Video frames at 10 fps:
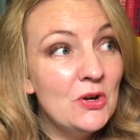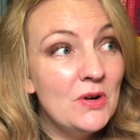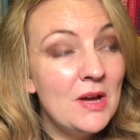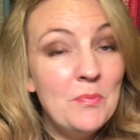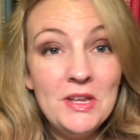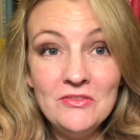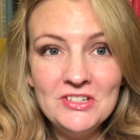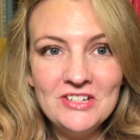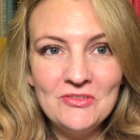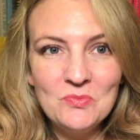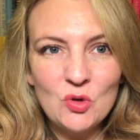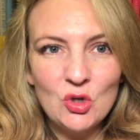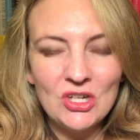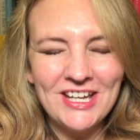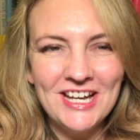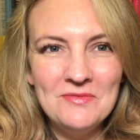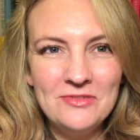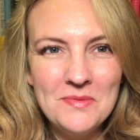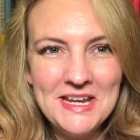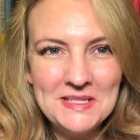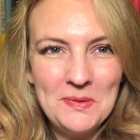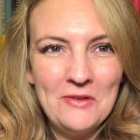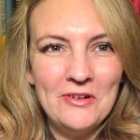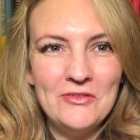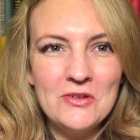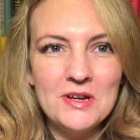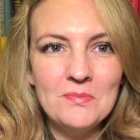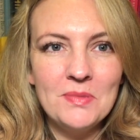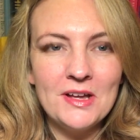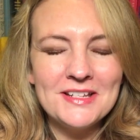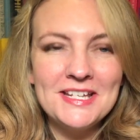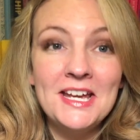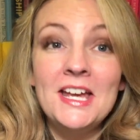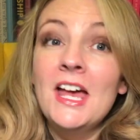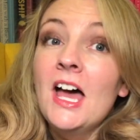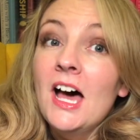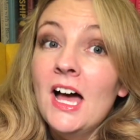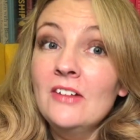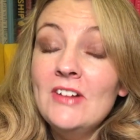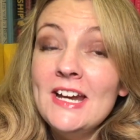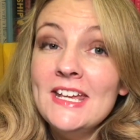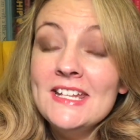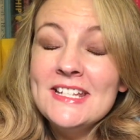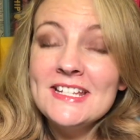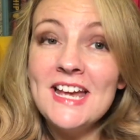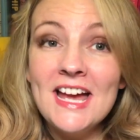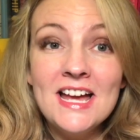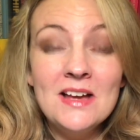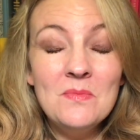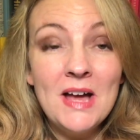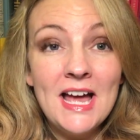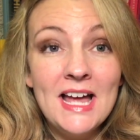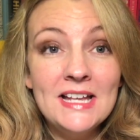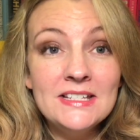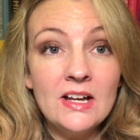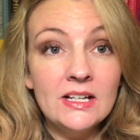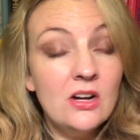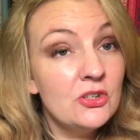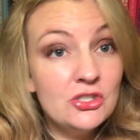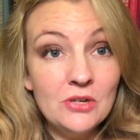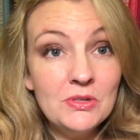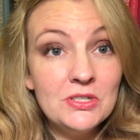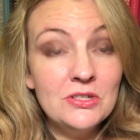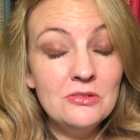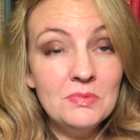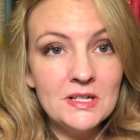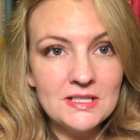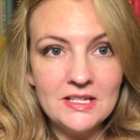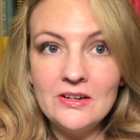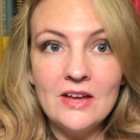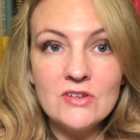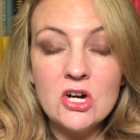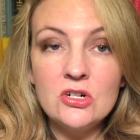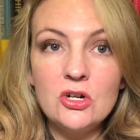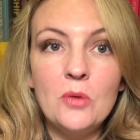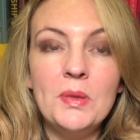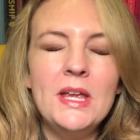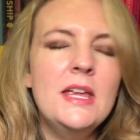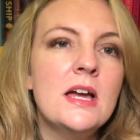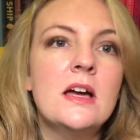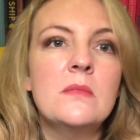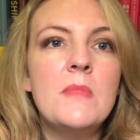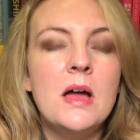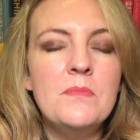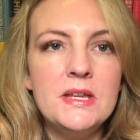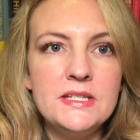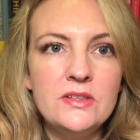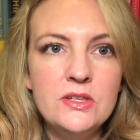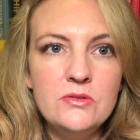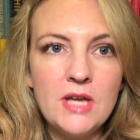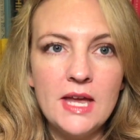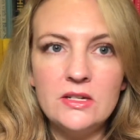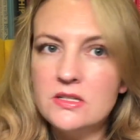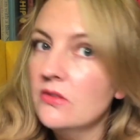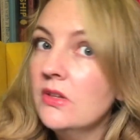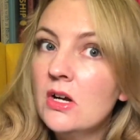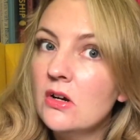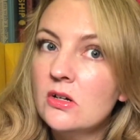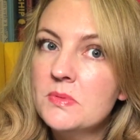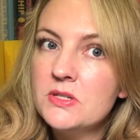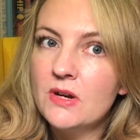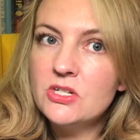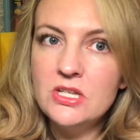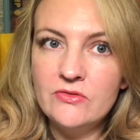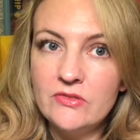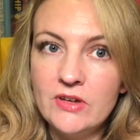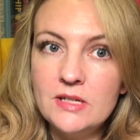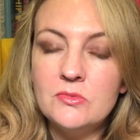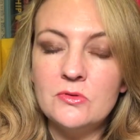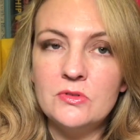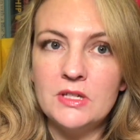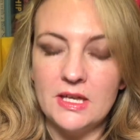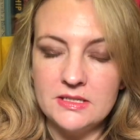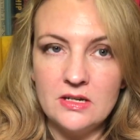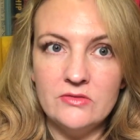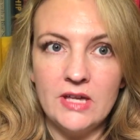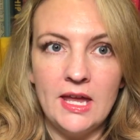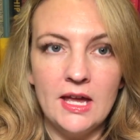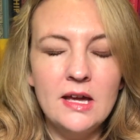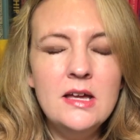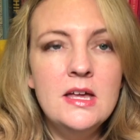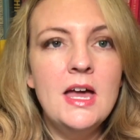So a bit of a different book for me to be reviewing, but I read it and I can't show it to you because I don't have a hard copy. I'm based in the UK and I don't think hard copies are actually even available yet over here,